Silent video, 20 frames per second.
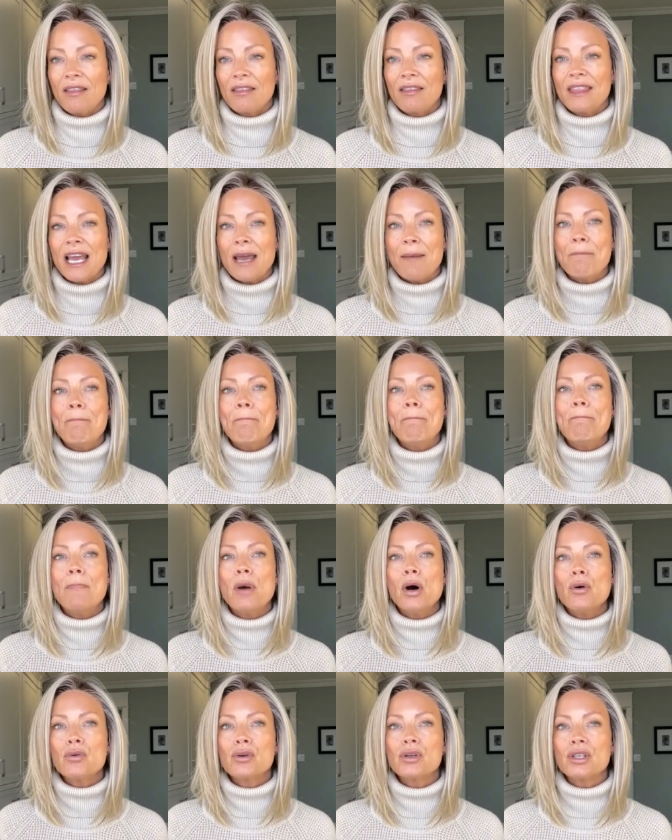that
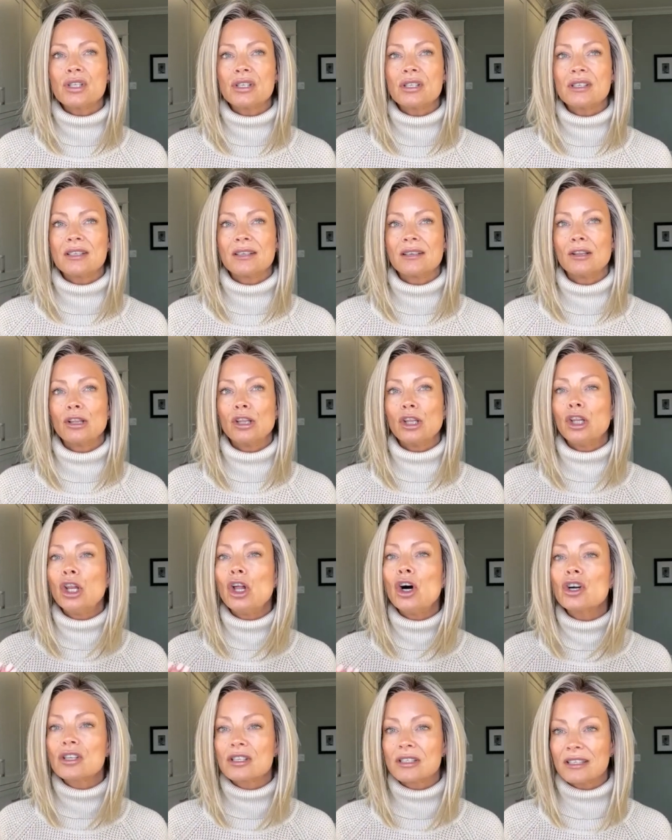most
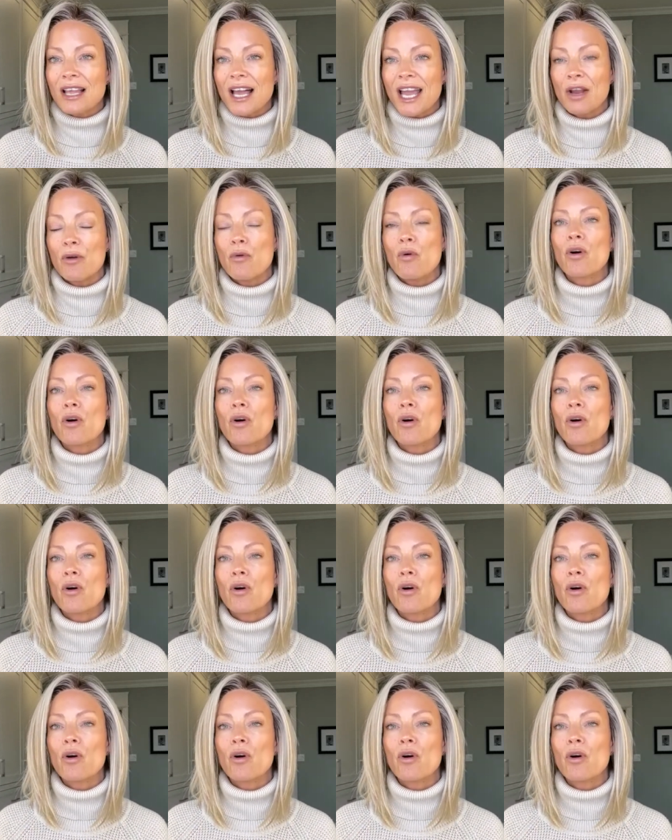looks like